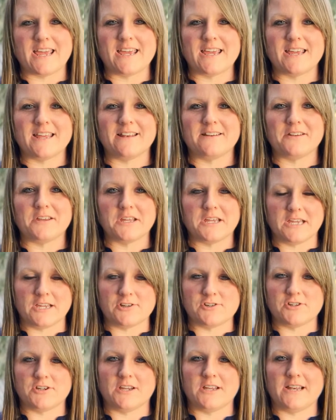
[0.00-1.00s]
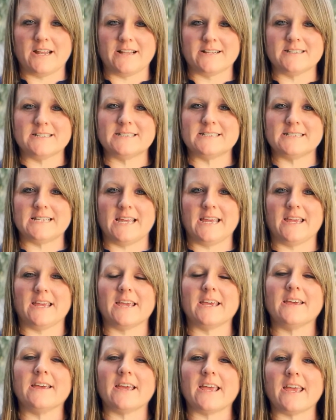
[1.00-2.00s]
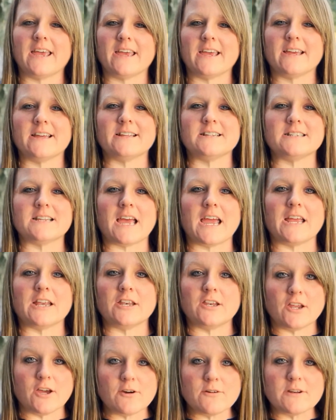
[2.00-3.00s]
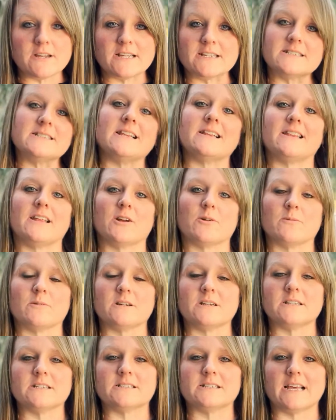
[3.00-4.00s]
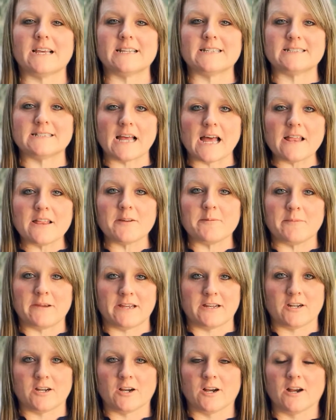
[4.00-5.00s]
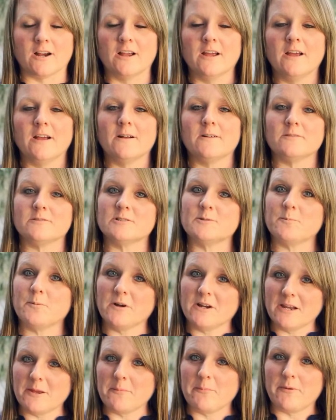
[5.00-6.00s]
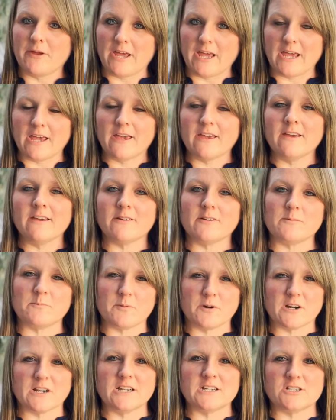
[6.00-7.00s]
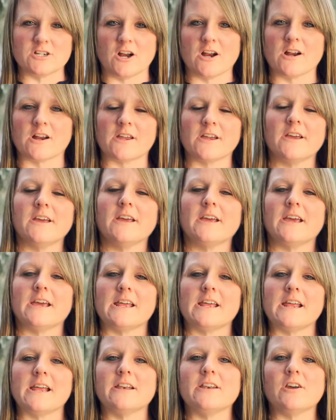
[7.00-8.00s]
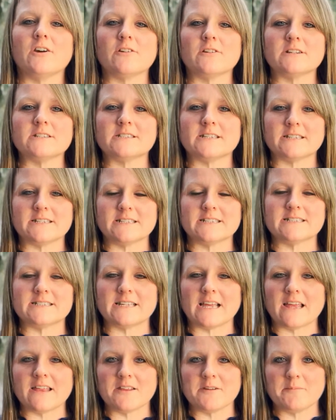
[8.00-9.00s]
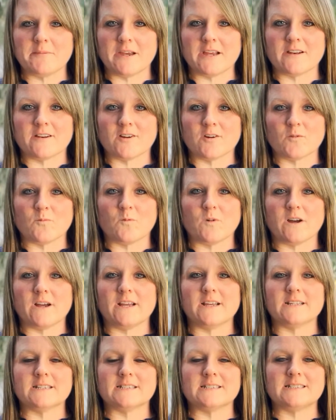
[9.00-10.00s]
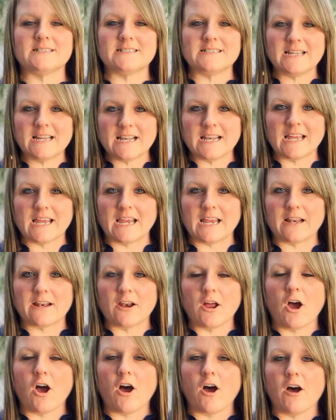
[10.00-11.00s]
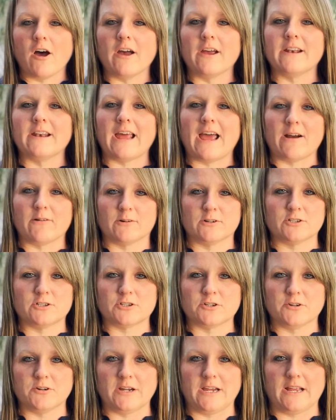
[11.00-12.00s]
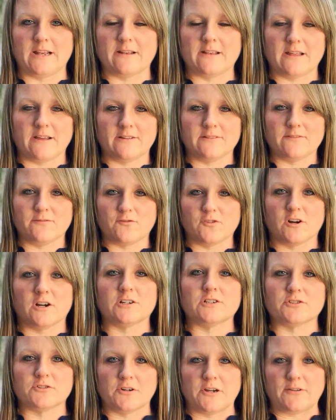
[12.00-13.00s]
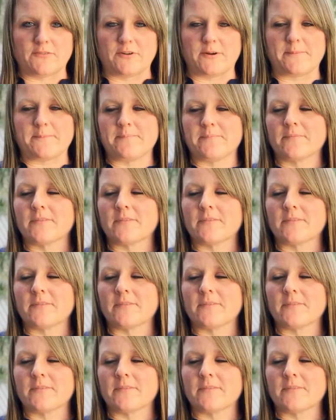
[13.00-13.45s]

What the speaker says: in the kitchen at the sink and I noticed that there was a salamander. It was pretty big and pretty dark, and I noticed that this salamander was sitting on our screen for our screen room.